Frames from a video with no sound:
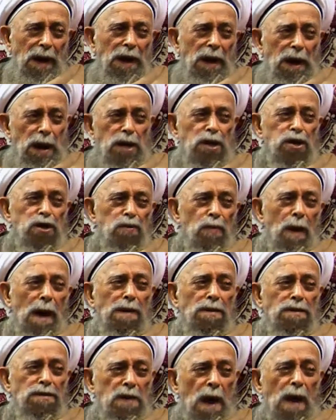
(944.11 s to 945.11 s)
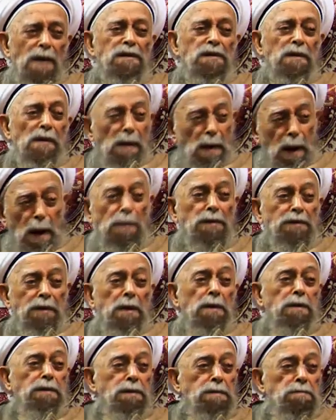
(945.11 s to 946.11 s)
Each one just
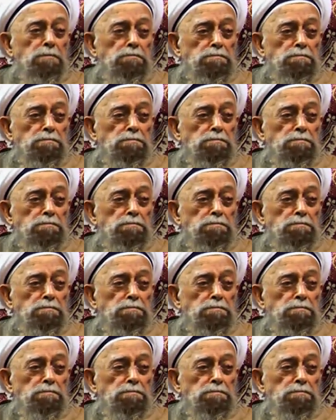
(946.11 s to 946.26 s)
granted